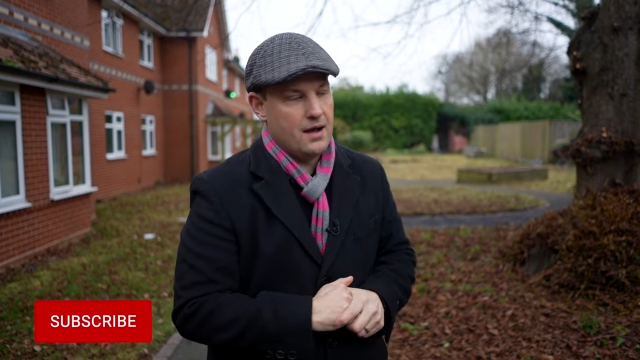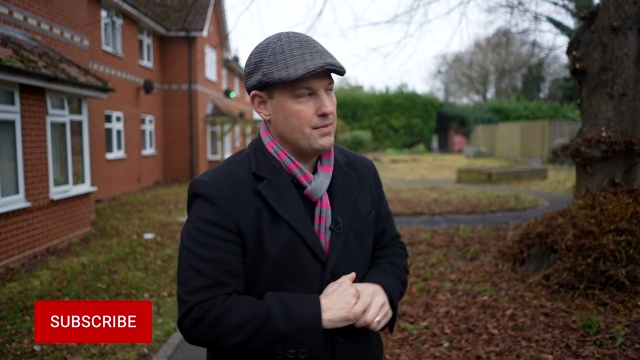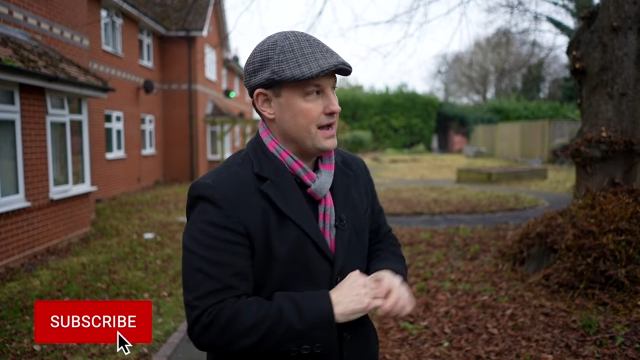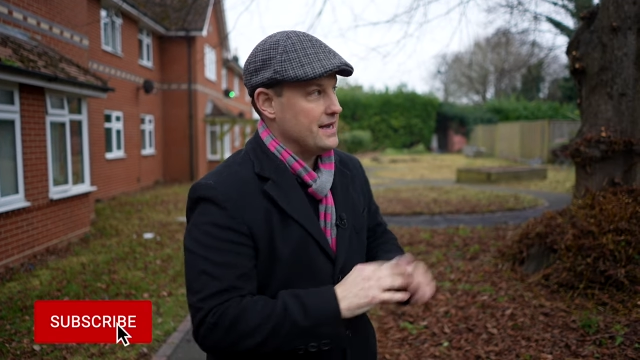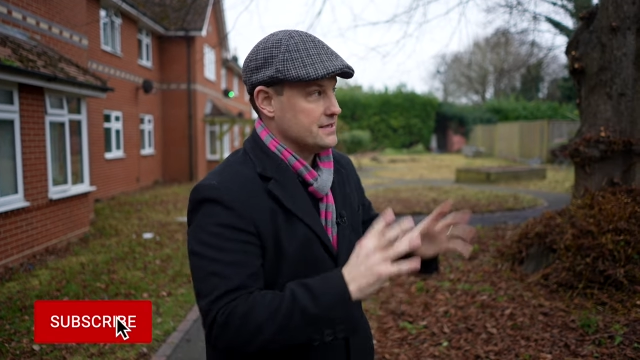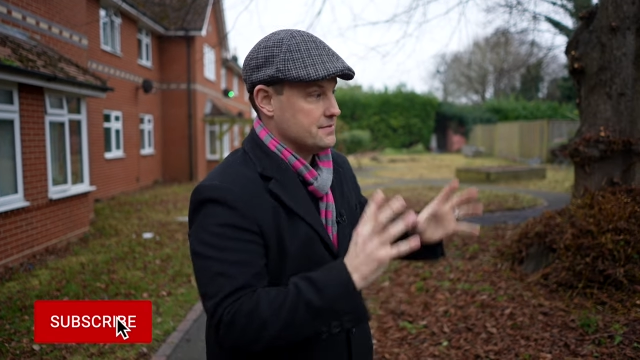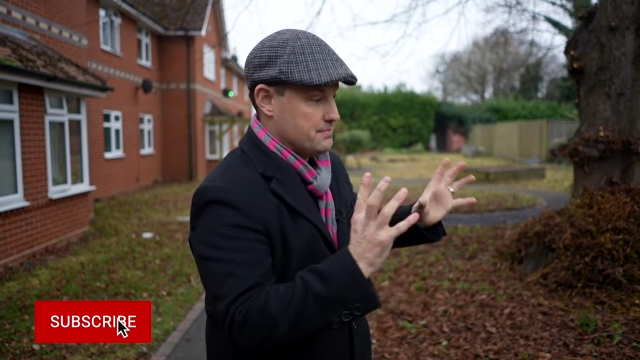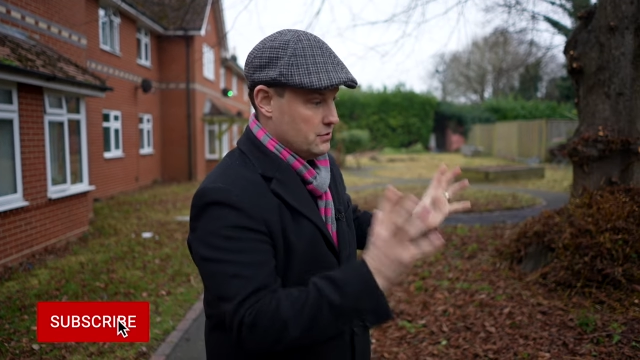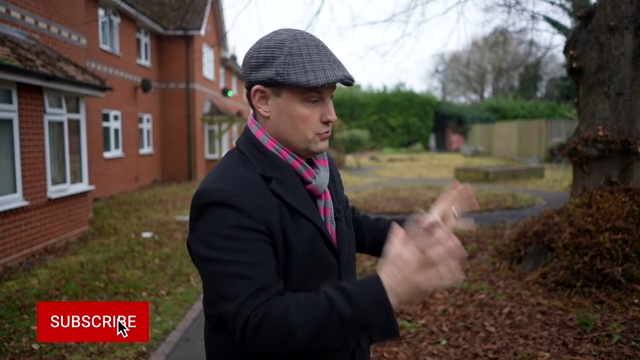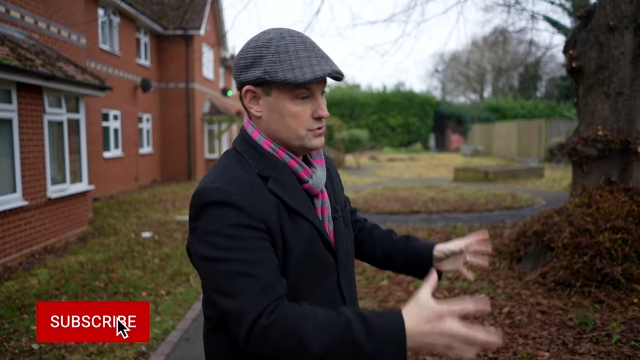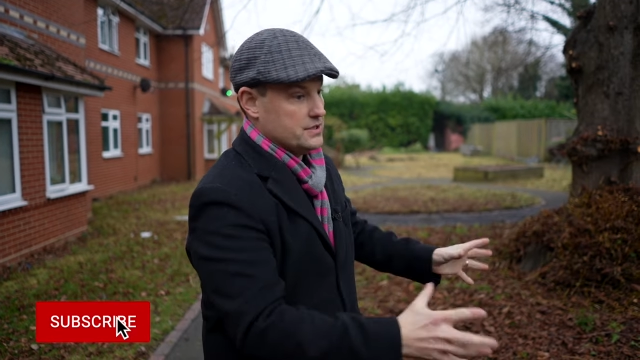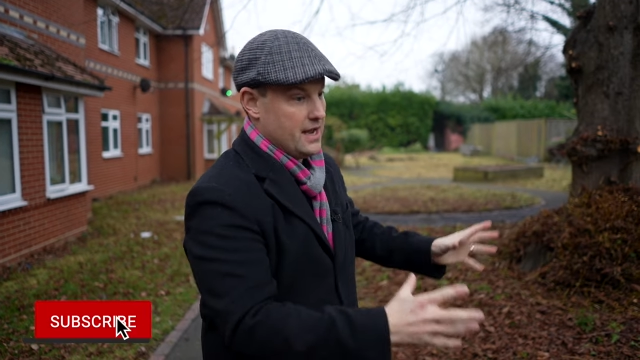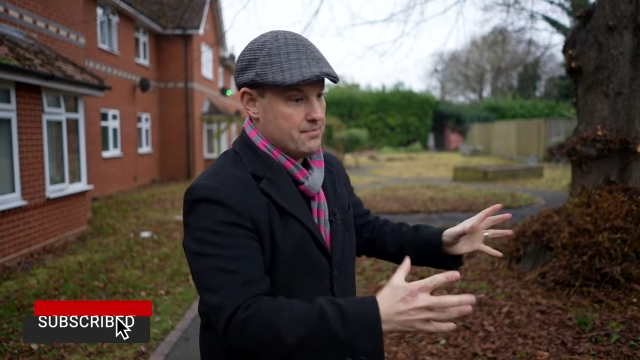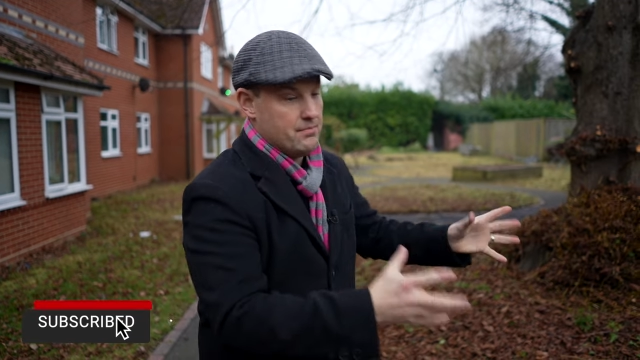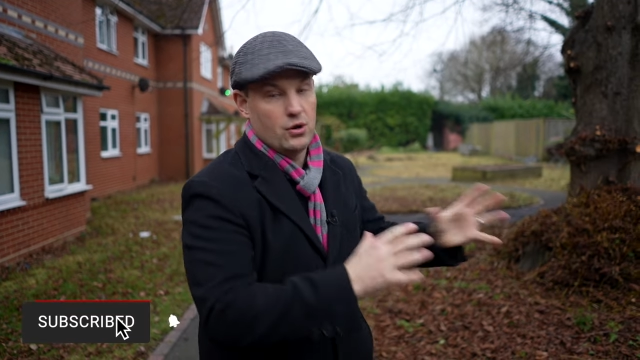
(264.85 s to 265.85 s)
has built
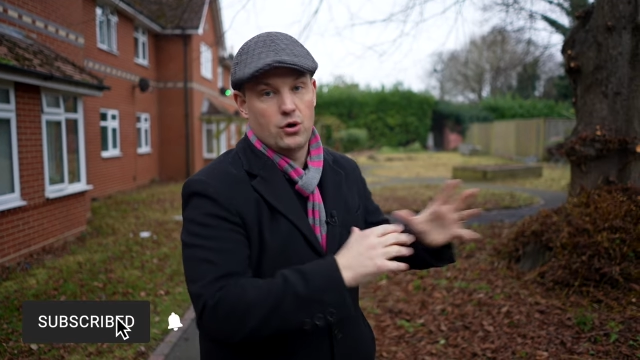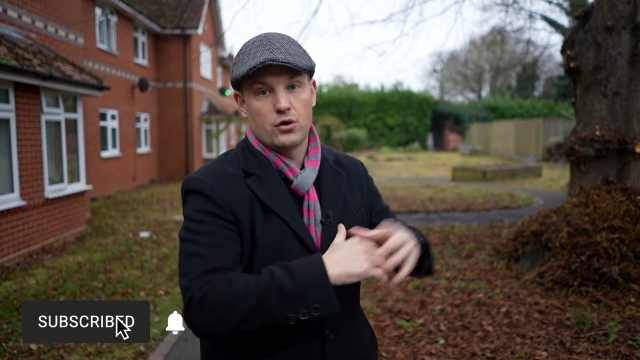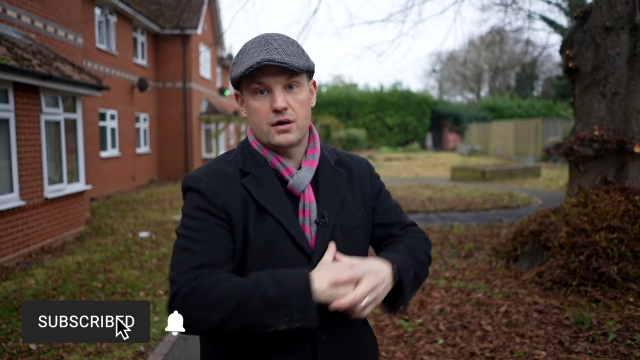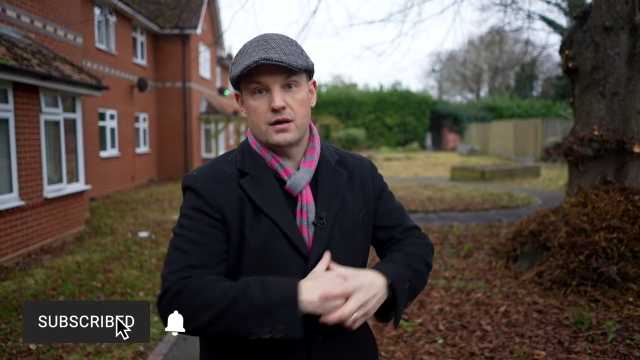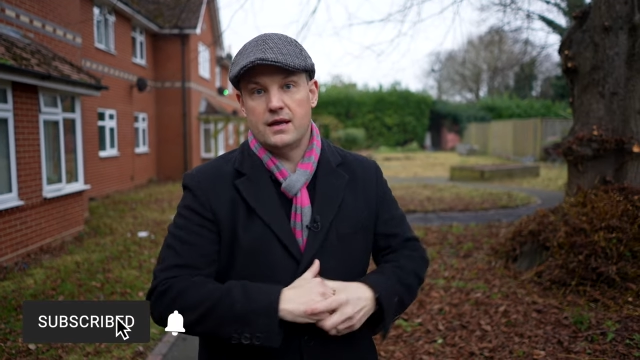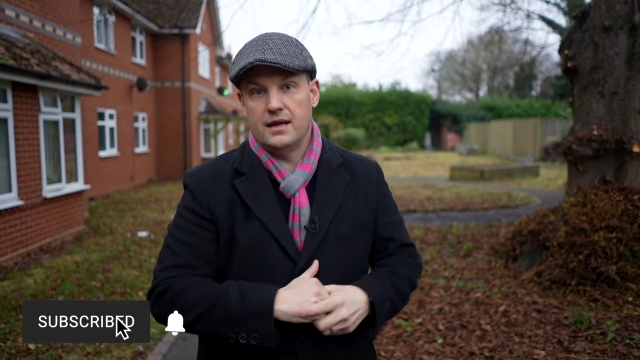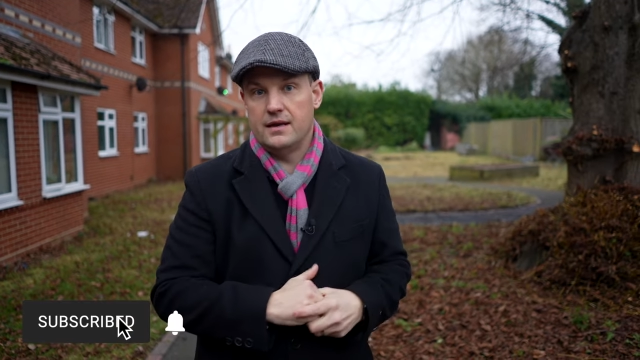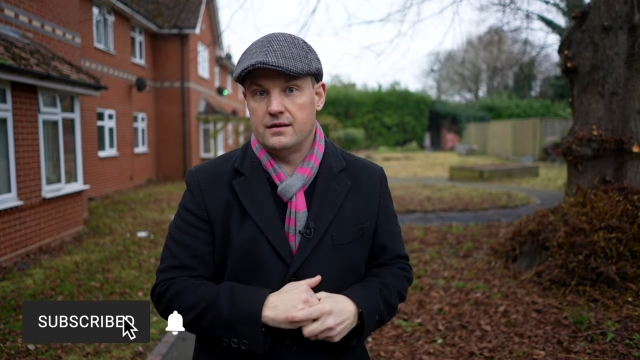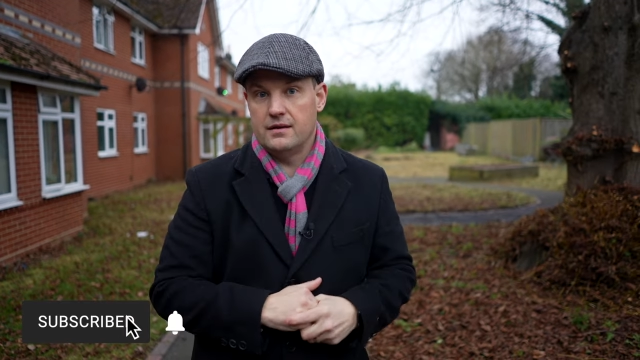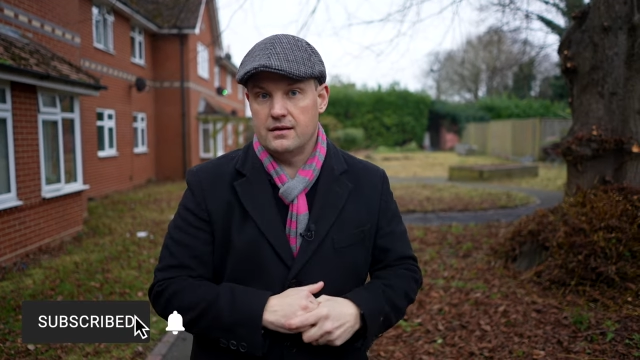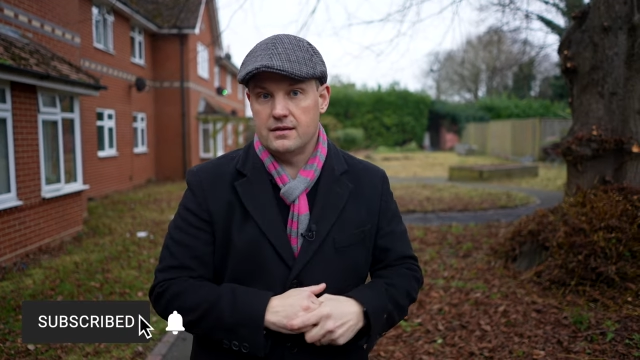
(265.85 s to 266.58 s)
a block in